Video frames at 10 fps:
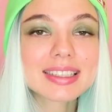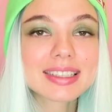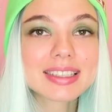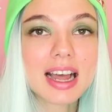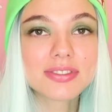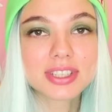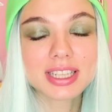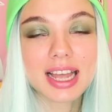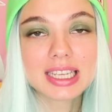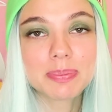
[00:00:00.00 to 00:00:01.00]
Click
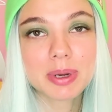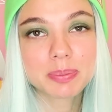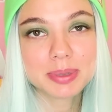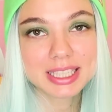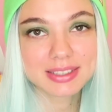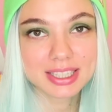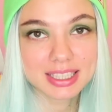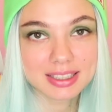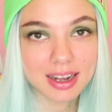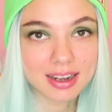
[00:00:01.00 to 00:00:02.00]
like and subscribe my
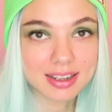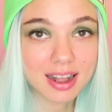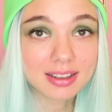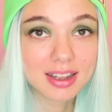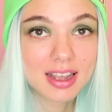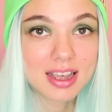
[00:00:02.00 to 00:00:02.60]
channel.